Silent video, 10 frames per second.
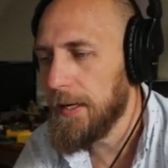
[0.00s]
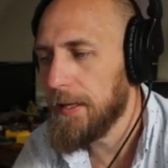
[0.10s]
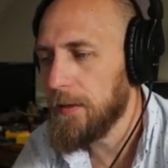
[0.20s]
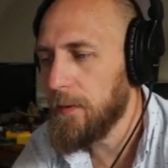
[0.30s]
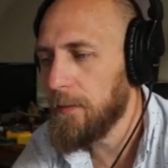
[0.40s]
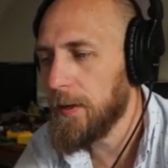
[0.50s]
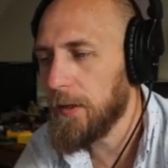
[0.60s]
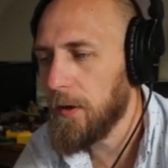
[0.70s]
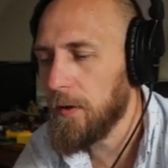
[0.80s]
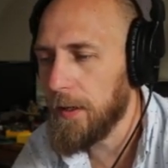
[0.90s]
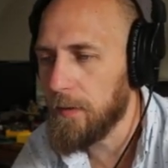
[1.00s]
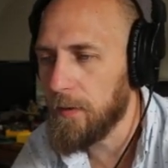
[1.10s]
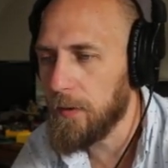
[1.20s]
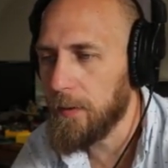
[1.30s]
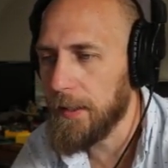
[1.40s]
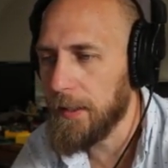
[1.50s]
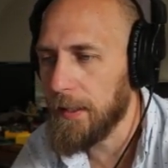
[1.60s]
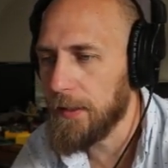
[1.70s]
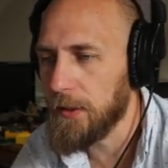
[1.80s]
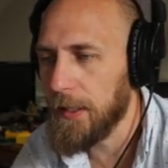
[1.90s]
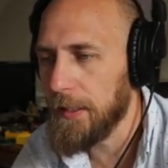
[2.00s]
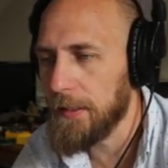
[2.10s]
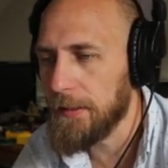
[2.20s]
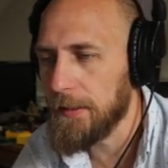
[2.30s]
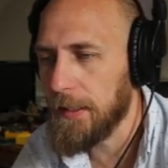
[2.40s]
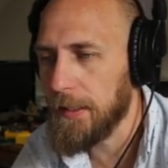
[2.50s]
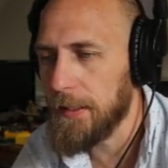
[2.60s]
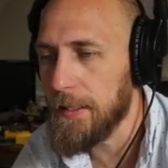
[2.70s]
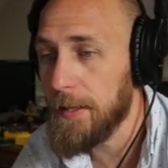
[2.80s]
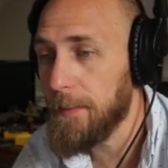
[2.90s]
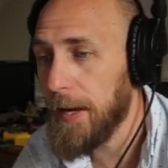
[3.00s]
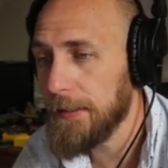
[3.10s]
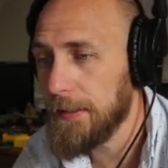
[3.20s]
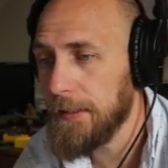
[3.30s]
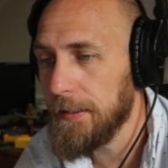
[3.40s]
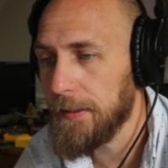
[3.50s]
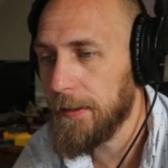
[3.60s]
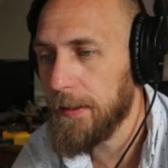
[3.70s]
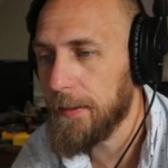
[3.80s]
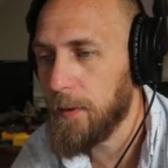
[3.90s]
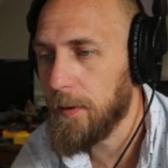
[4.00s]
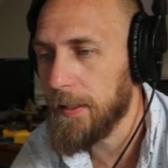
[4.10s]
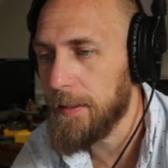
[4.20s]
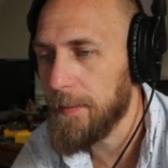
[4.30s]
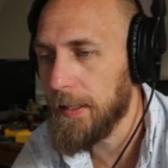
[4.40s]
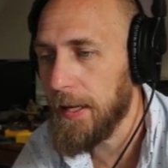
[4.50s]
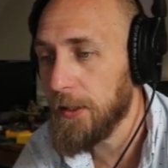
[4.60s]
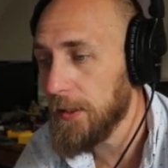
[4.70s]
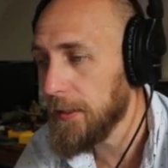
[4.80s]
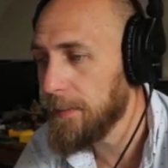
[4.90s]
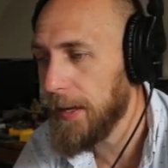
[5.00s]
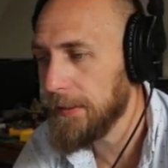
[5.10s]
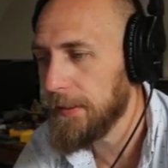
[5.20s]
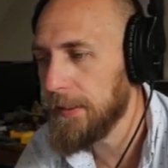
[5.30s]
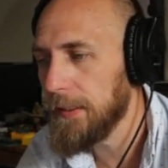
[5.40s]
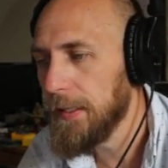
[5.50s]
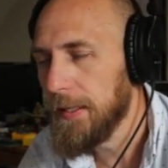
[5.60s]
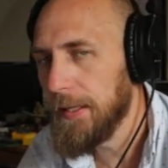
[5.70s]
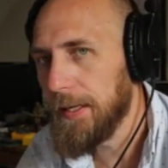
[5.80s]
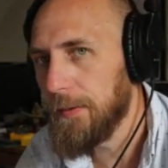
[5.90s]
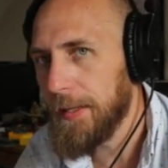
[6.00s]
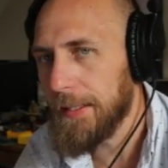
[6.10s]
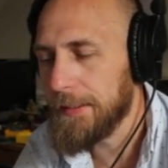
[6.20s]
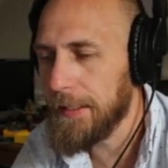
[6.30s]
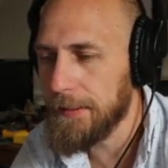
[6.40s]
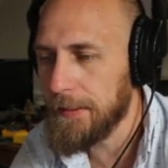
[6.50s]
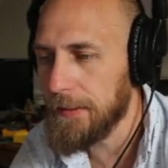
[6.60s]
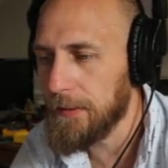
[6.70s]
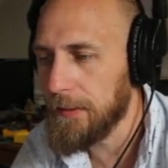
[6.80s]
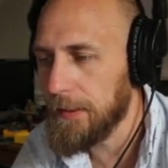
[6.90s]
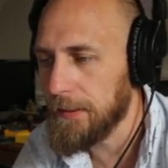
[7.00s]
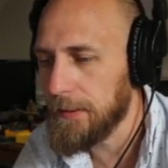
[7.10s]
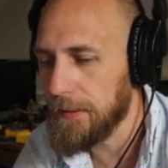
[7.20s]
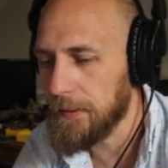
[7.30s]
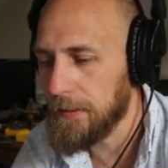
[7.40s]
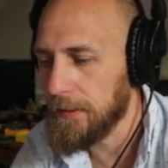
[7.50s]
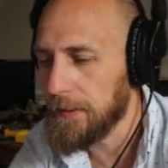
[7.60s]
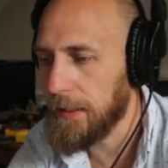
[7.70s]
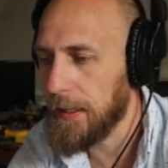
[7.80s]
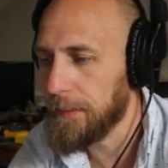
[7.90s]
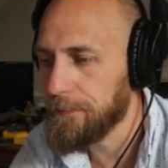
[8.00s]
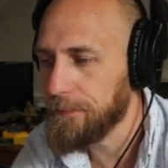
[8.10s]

And then we want to go and real quick check its heat capacity or heat mitigation capacity. And we got 10 single heat sinks on this guy.